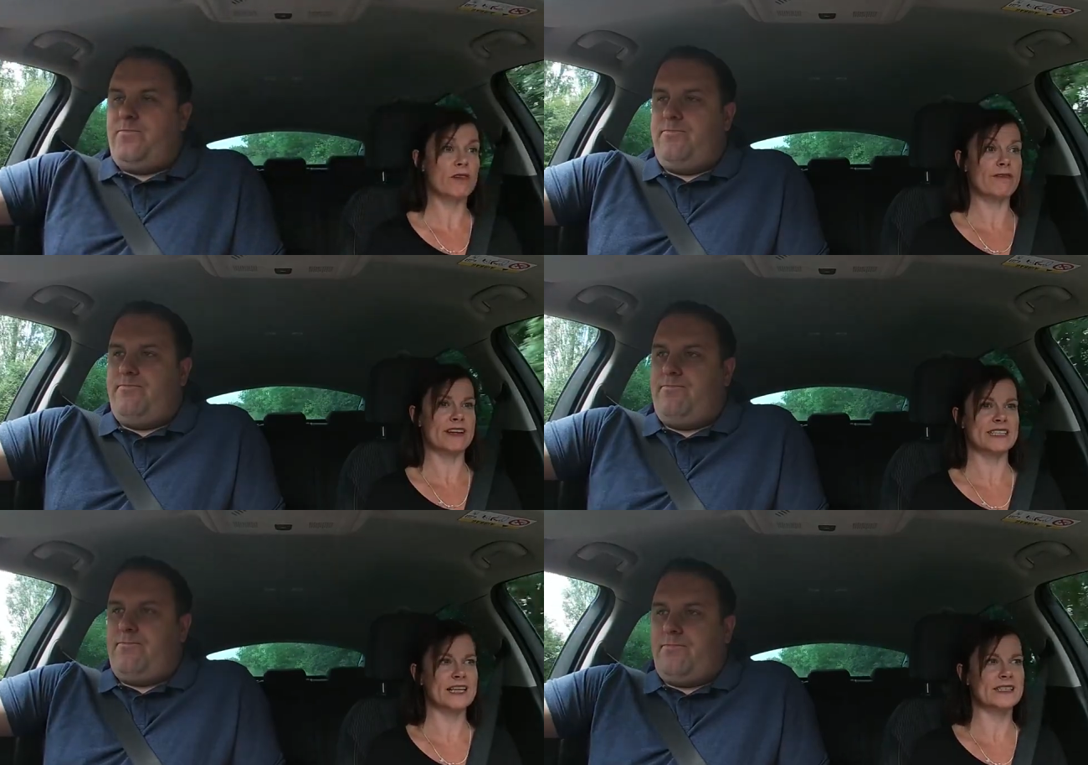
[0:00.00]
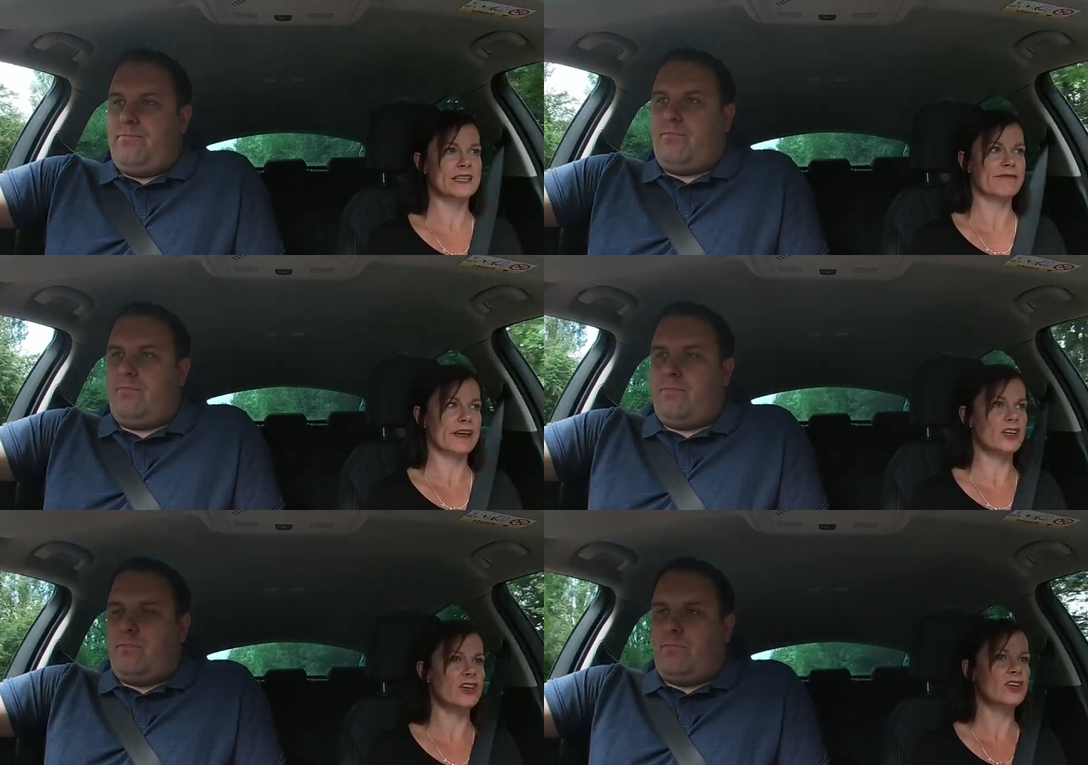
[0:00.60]
Speaker 1: Fantastic
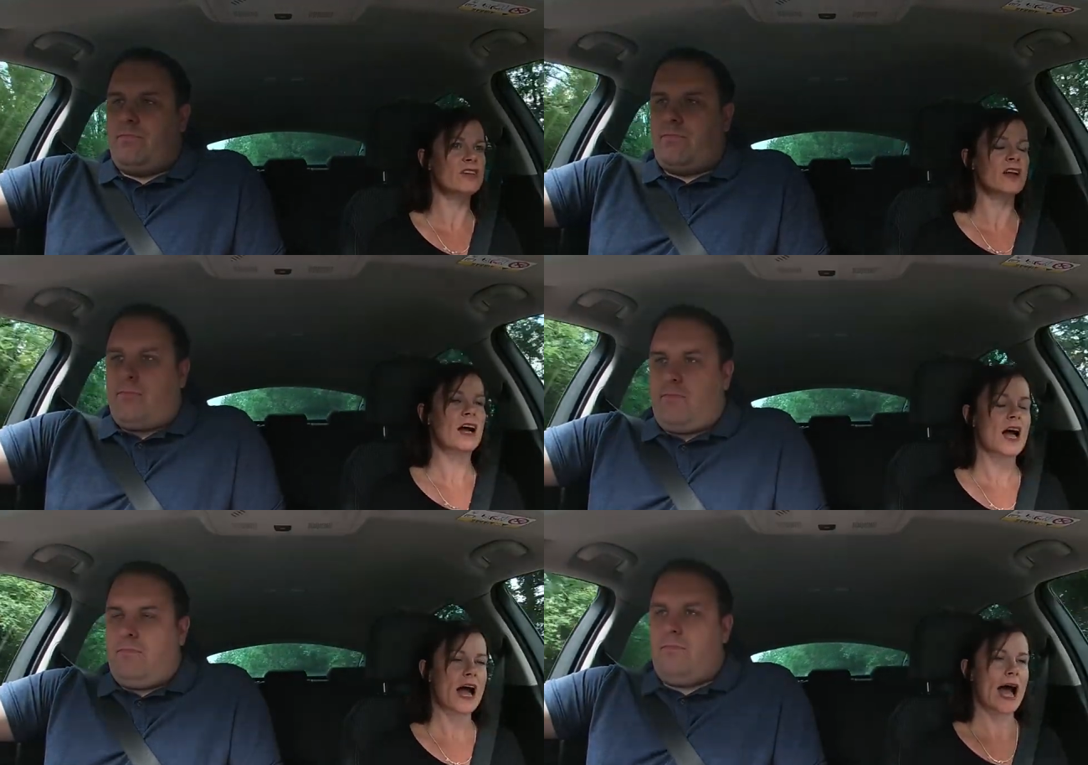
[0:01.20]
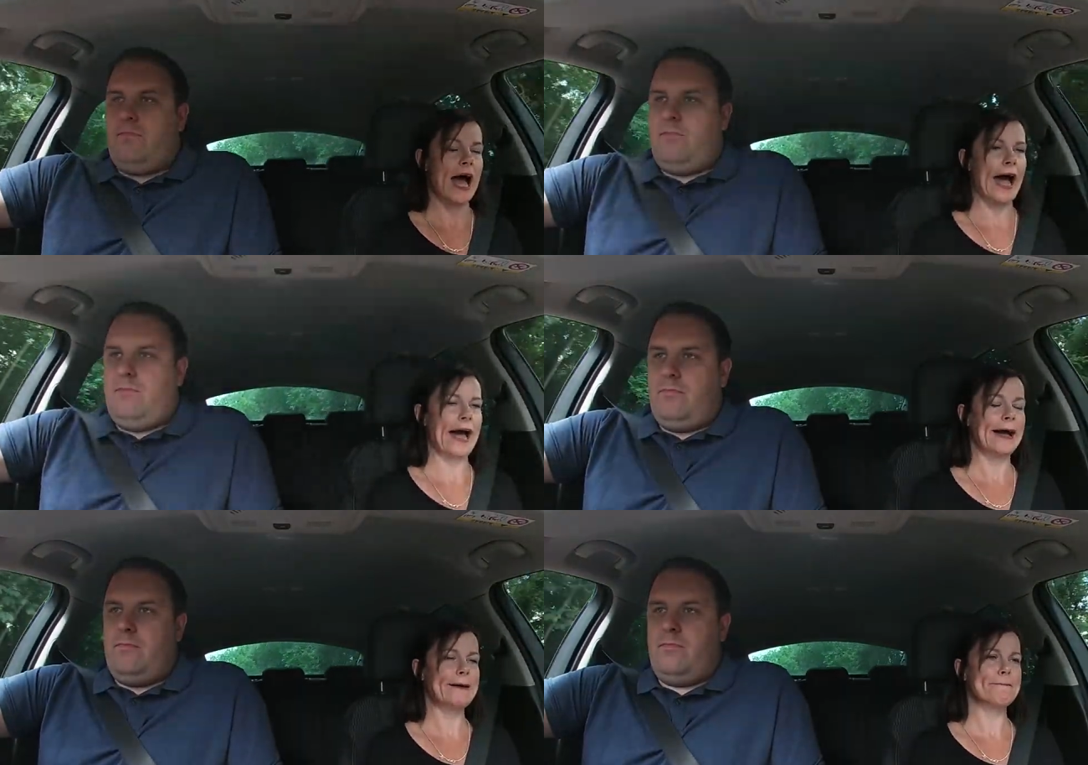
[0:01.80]
venue.
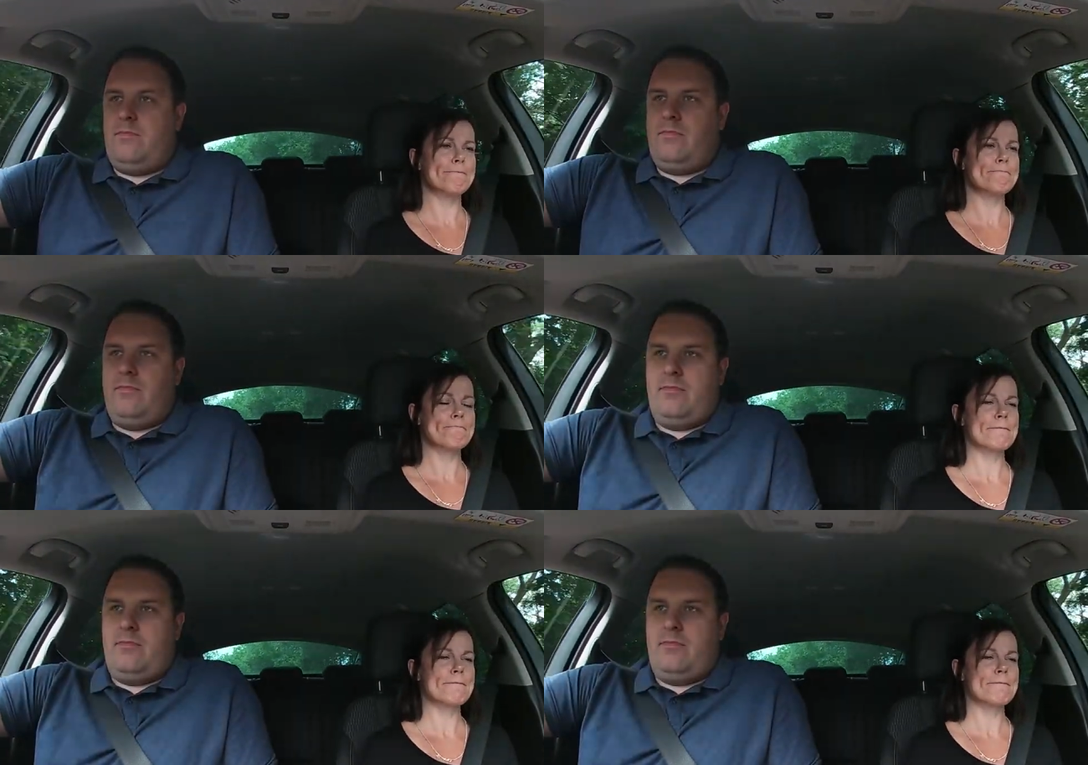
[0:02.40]
Um,